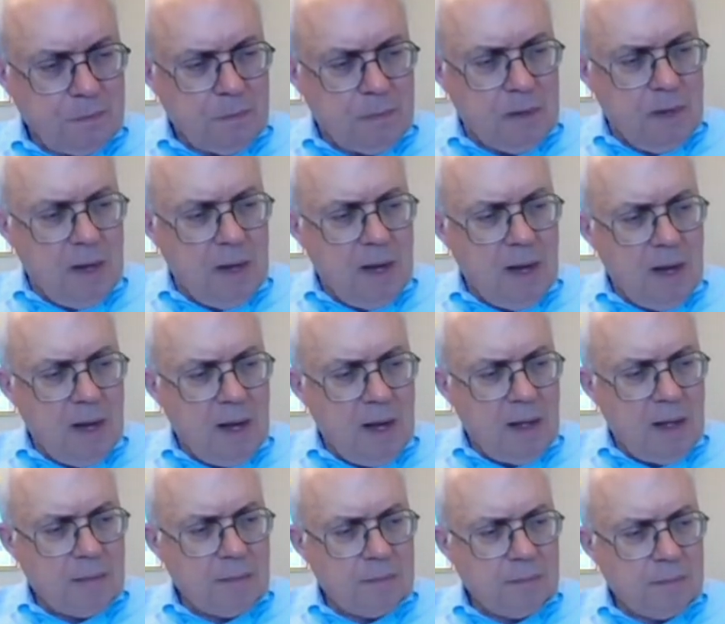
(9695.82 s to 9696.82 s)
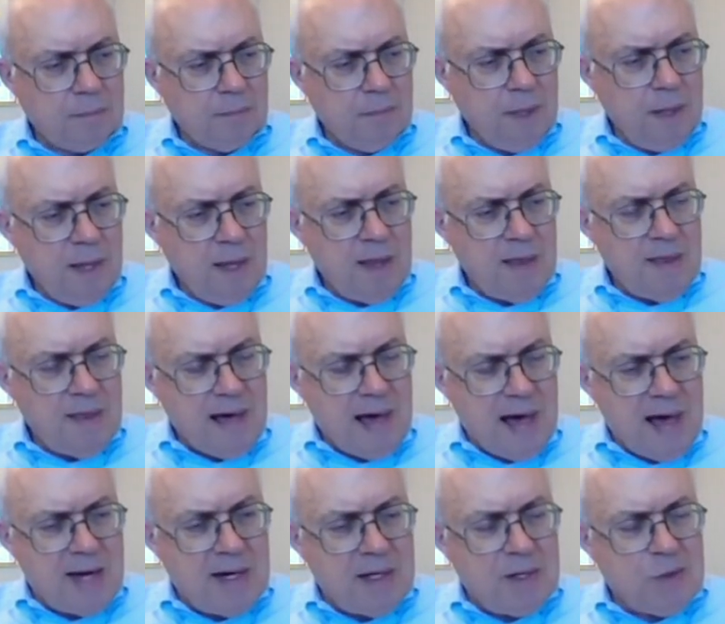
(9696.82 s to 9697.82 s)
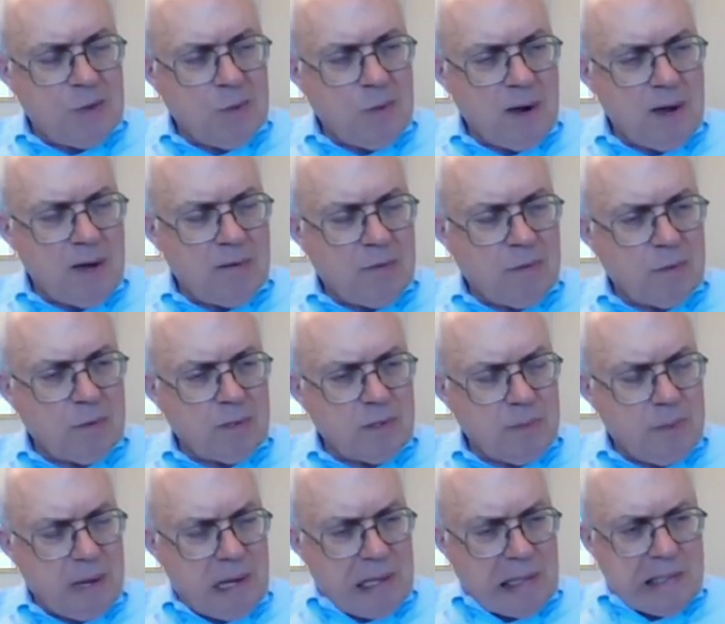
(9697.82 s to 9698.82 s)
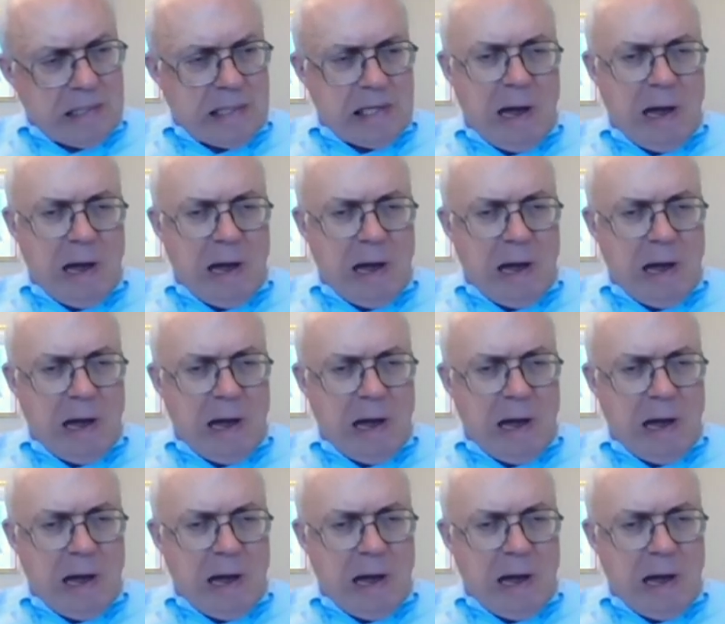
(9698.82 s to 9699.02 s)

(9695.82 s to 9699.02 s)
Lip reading: that in the way of a response.